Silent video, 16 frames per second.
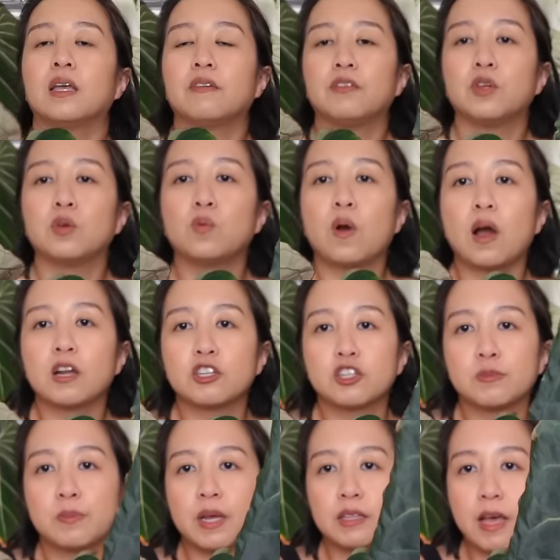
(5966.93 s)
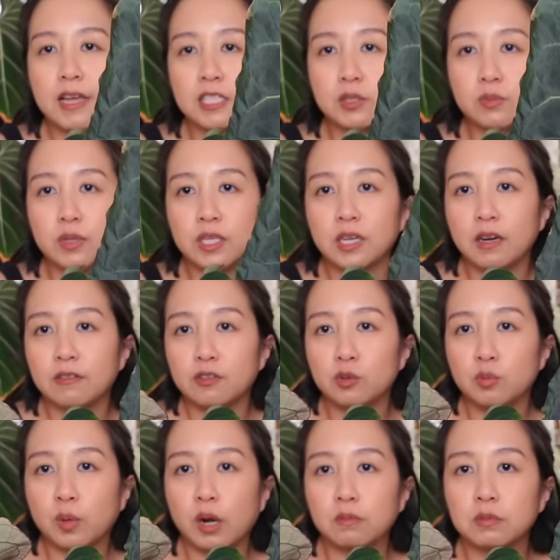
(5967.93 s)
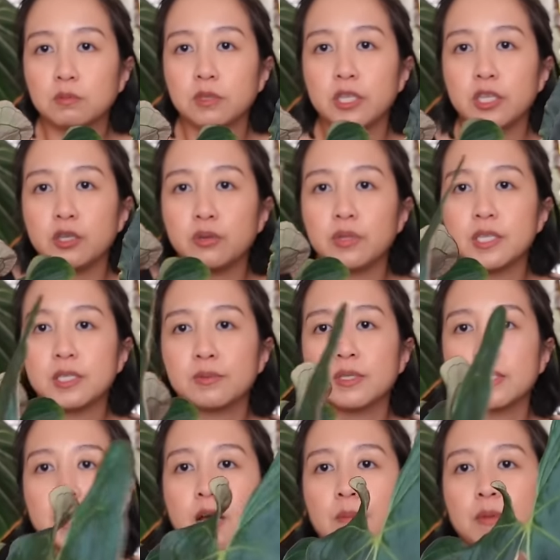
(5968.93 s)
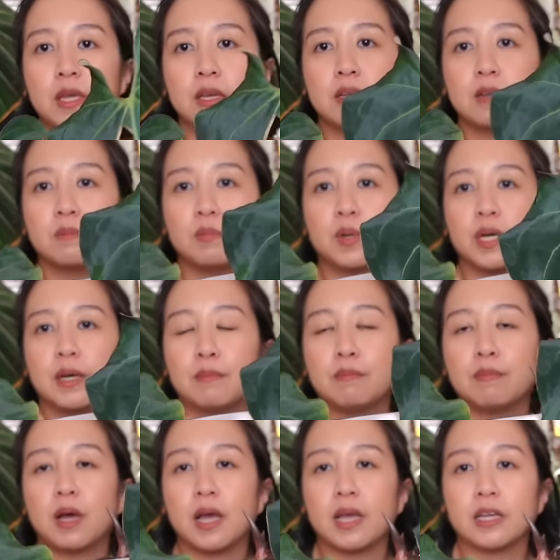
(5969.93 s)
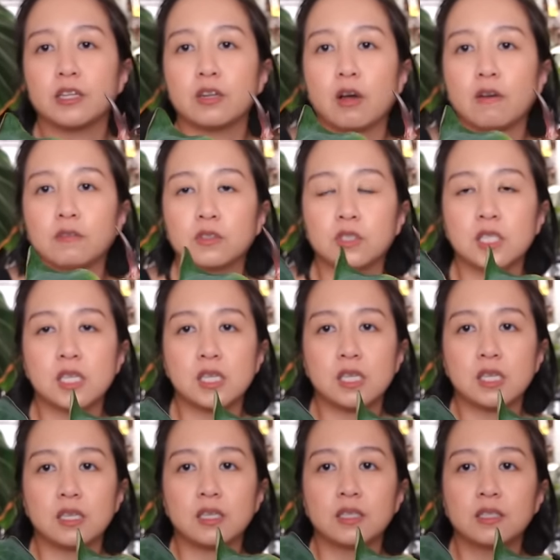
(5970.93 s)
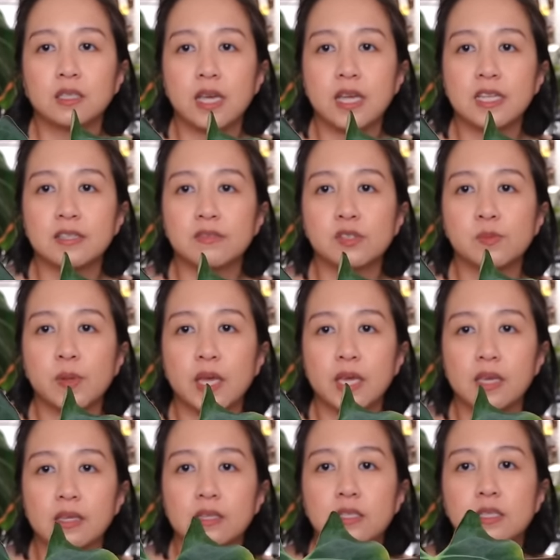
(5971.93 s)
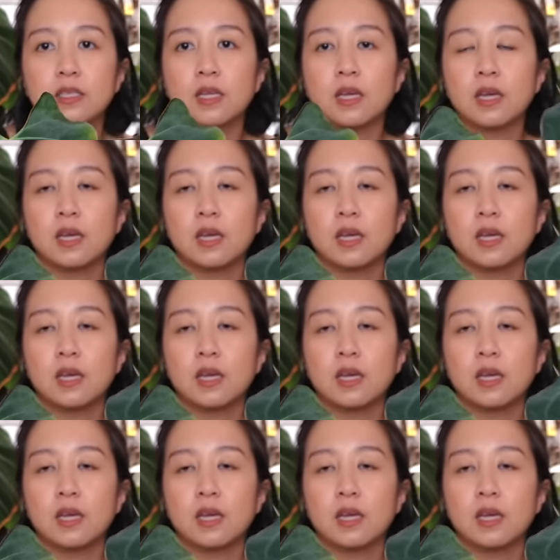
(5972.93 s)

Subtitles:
If you watched my last week of, you probably knew this was coming, but my novelty Ace of Spades